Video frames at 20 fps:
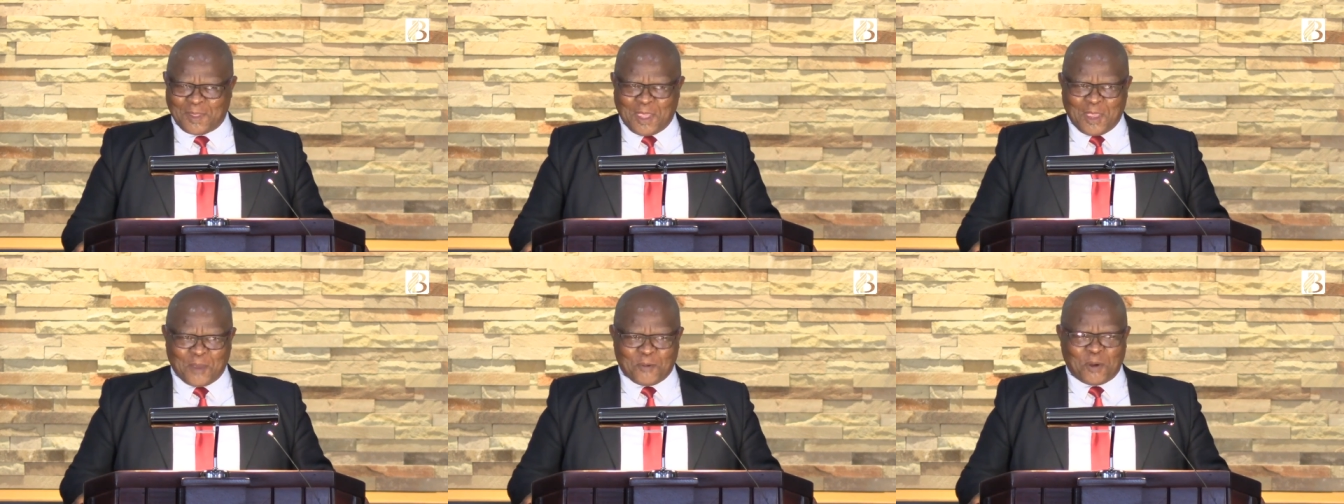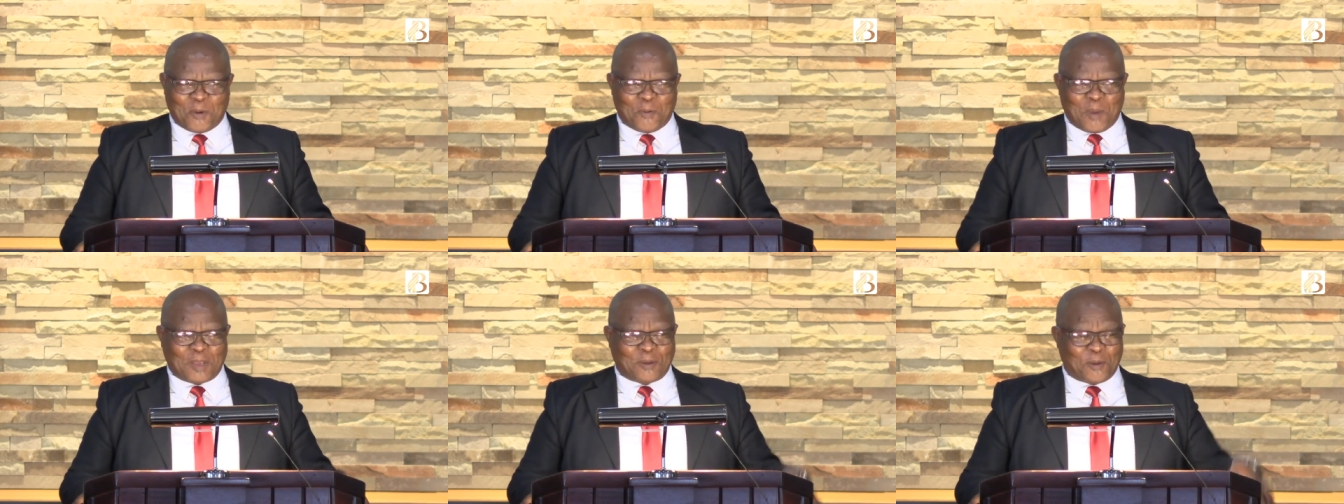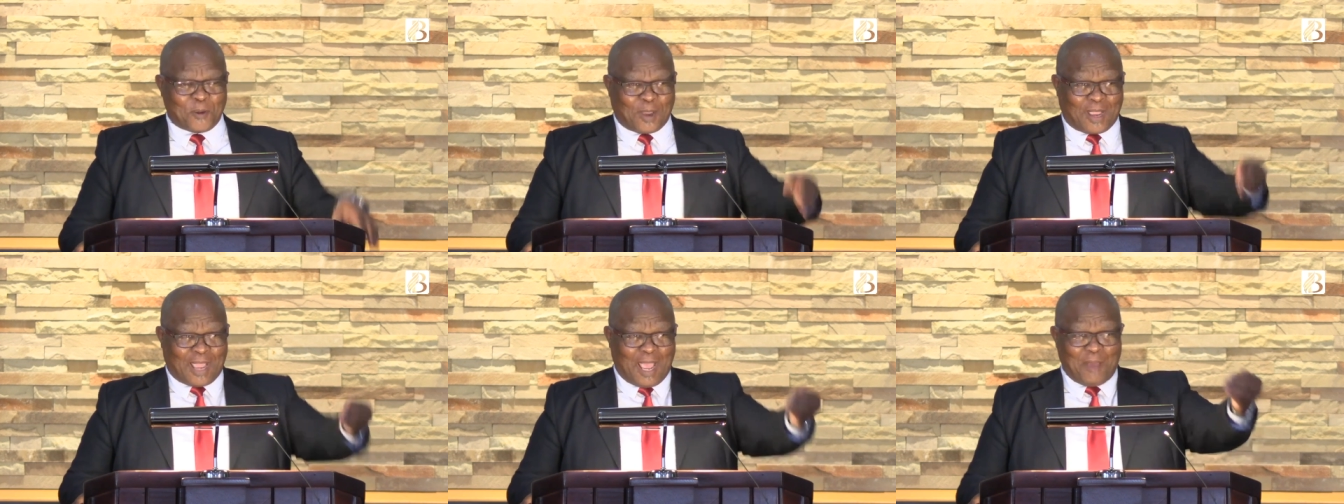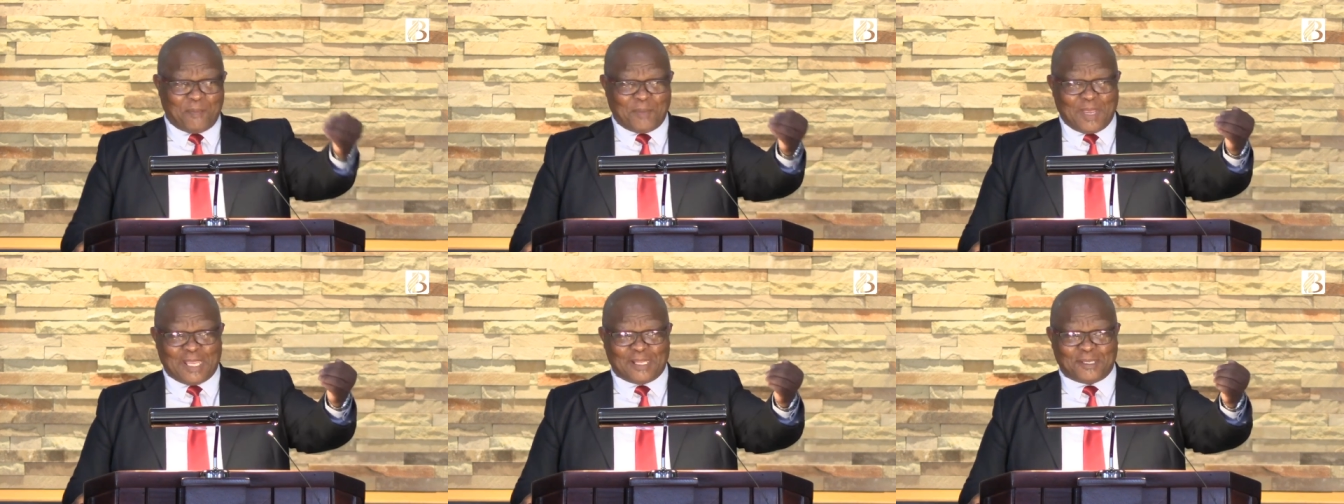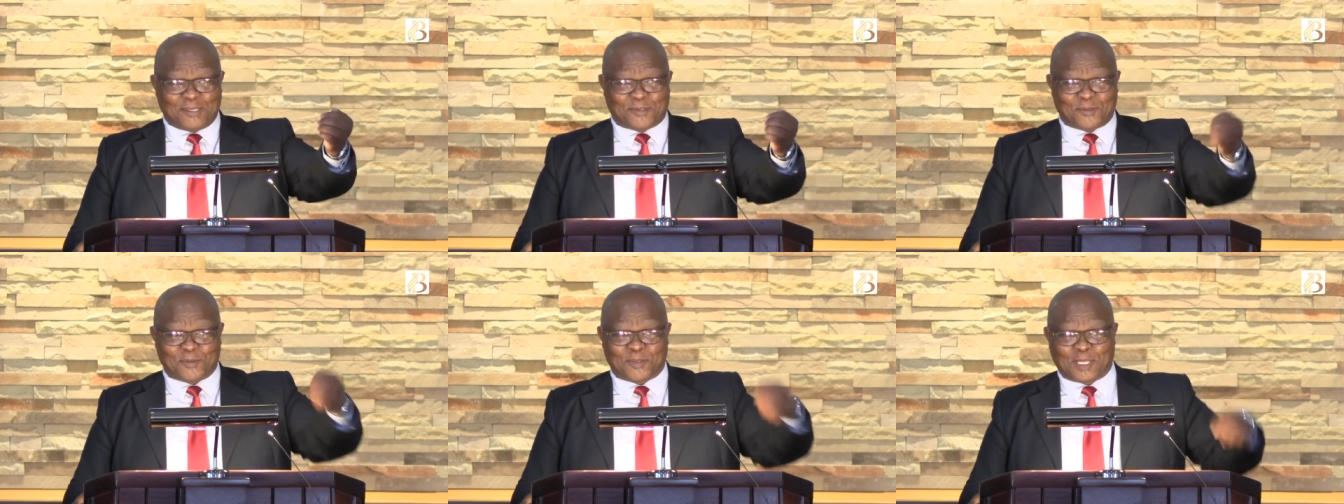When you come
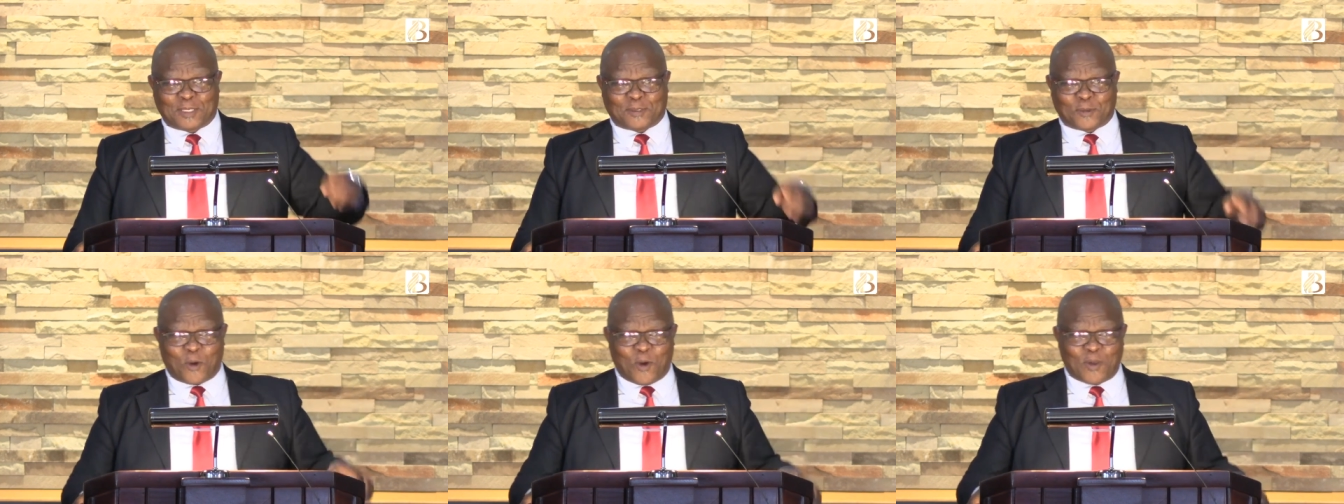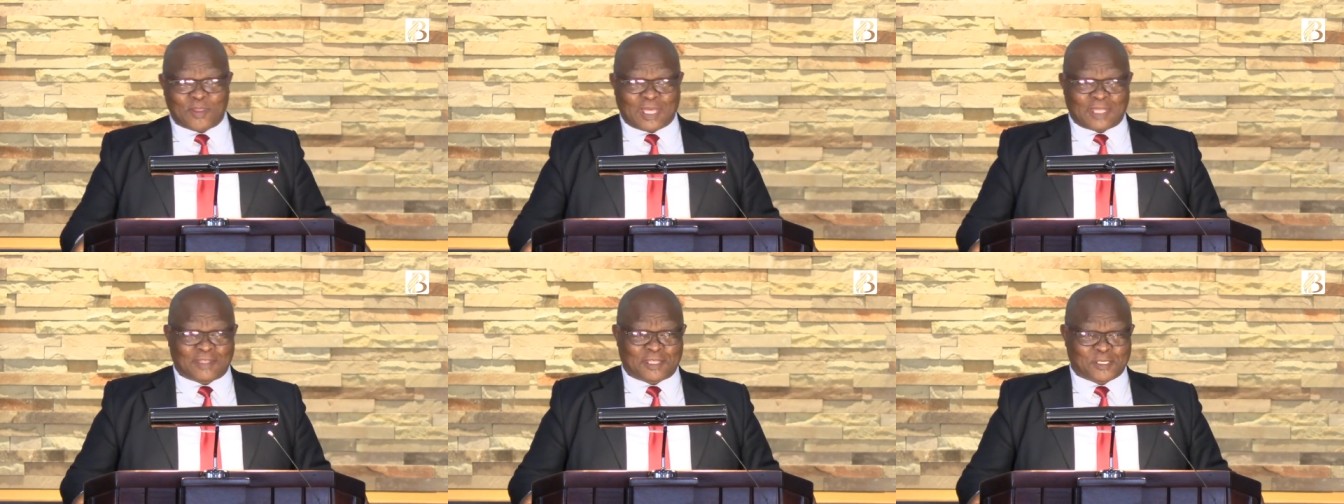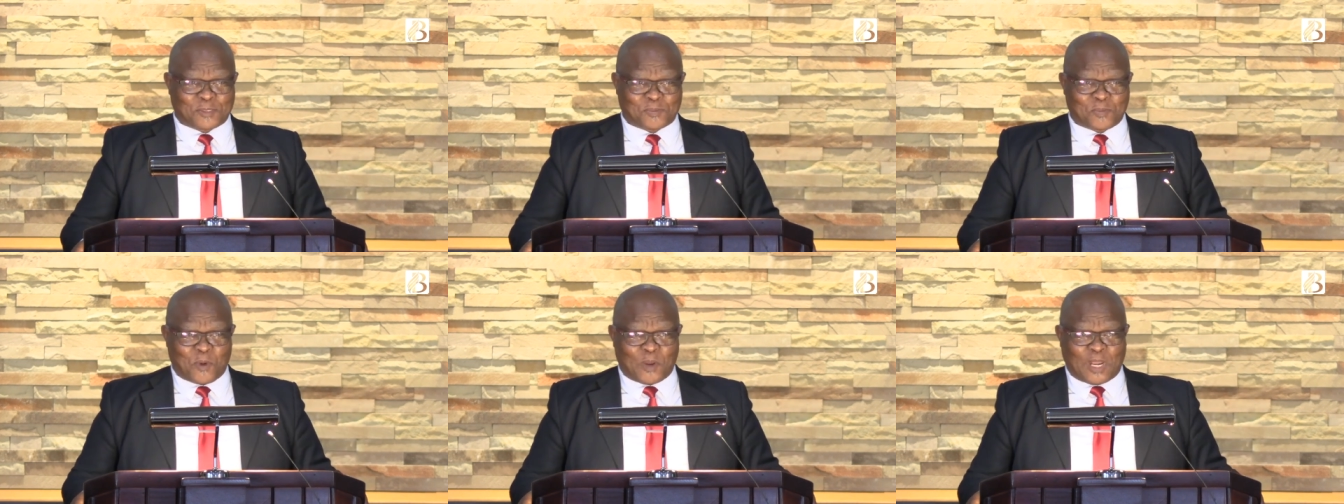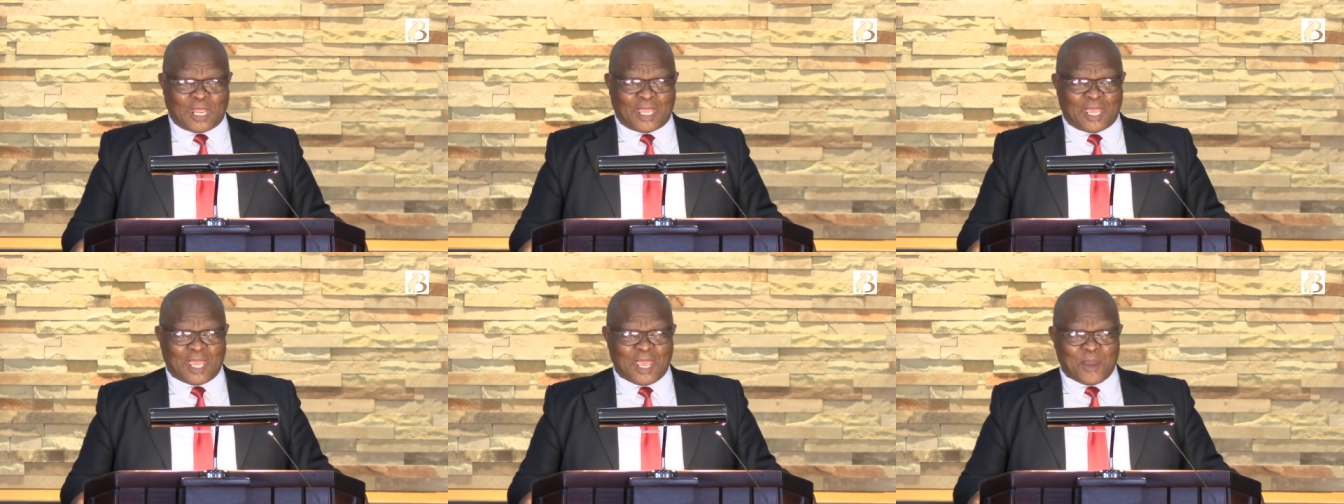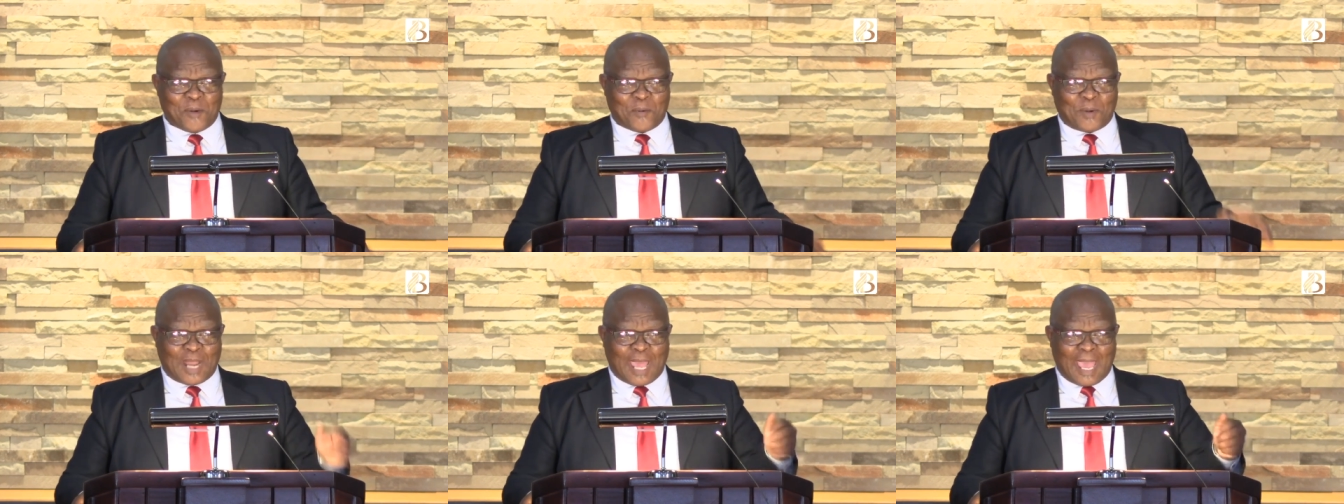into the door this morning,
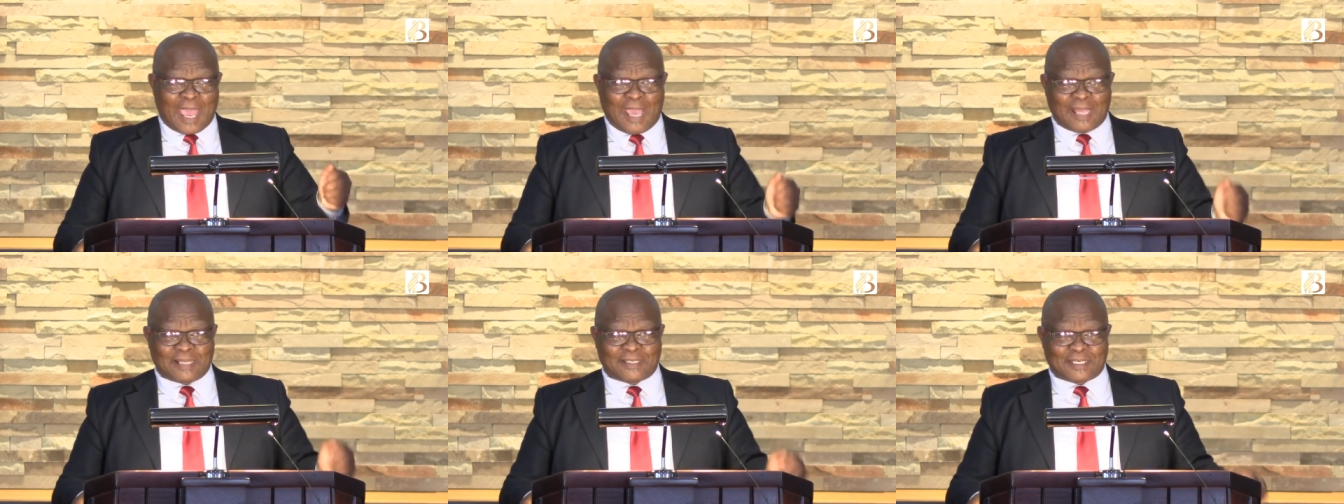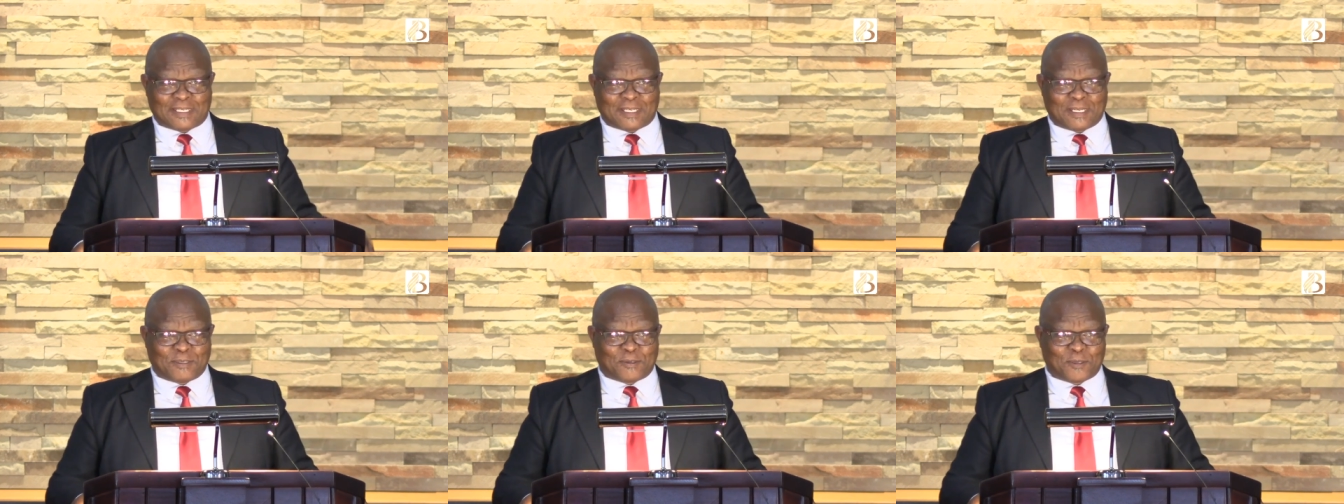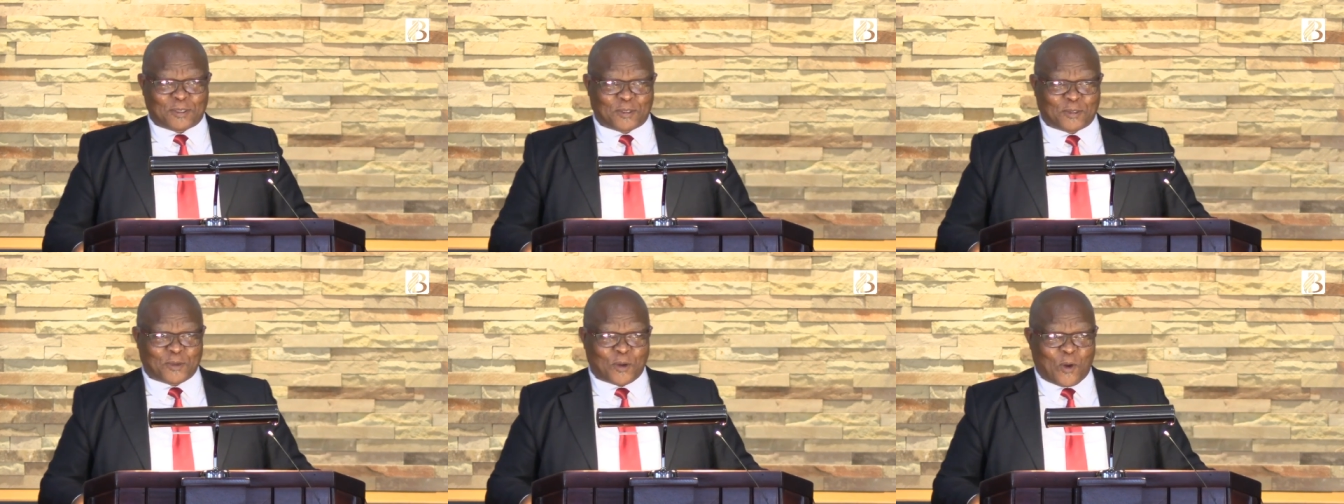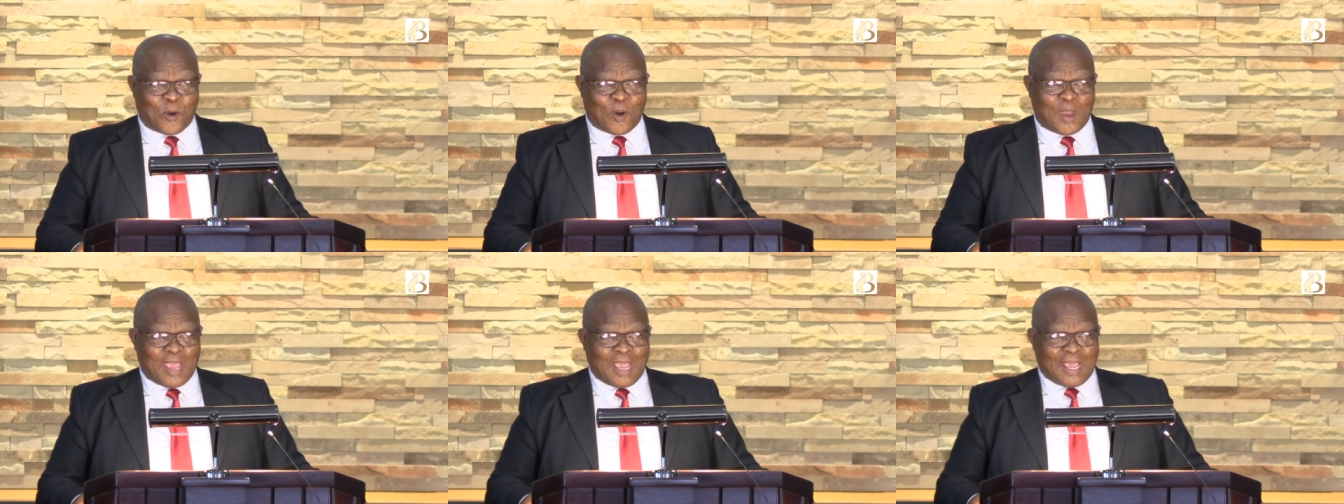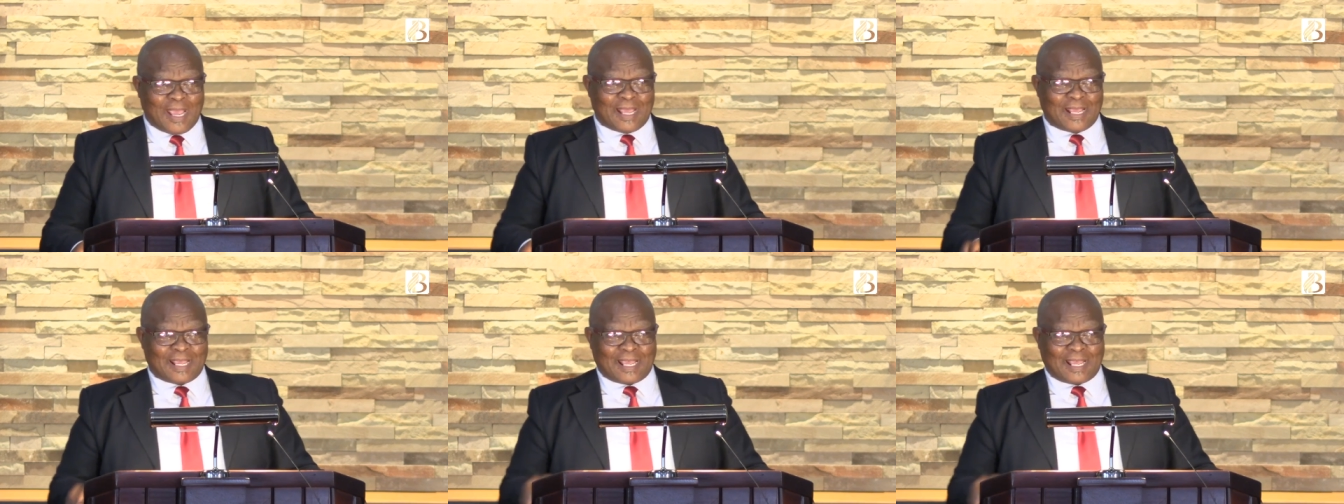when I entered into the door, uh,